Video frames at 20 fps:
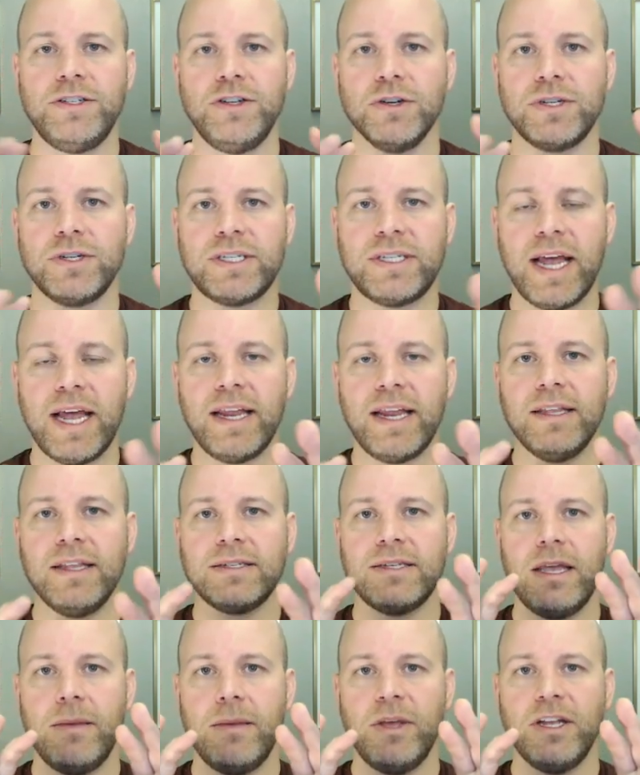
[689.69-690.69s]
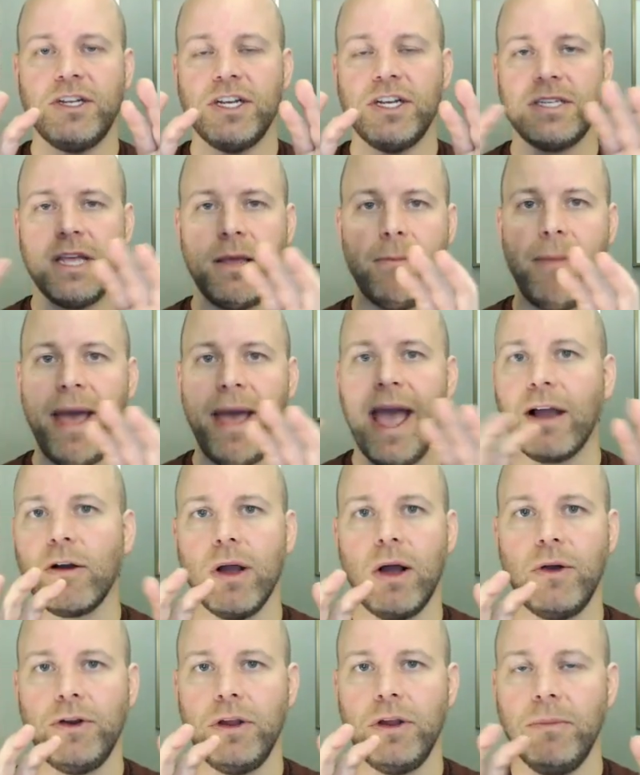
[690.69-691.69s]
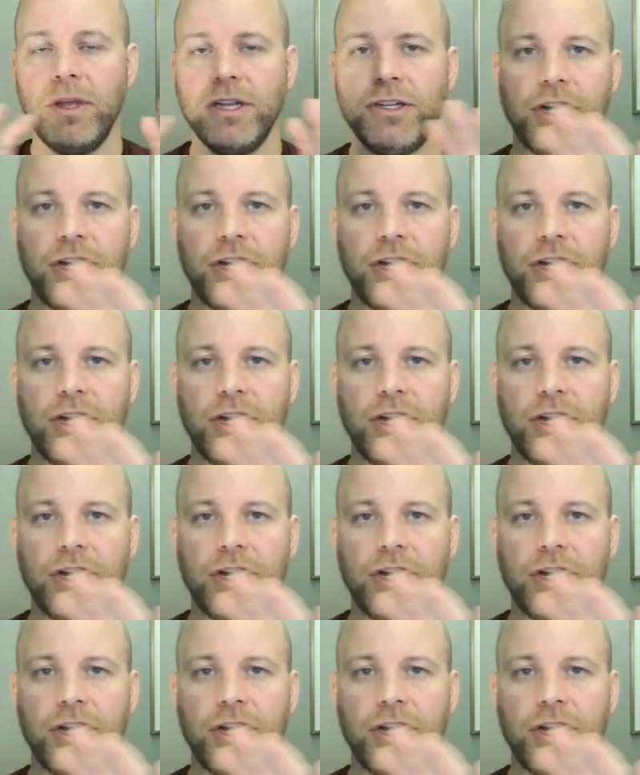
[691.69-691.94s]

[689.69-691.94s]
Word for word: you're setting this image as a background image,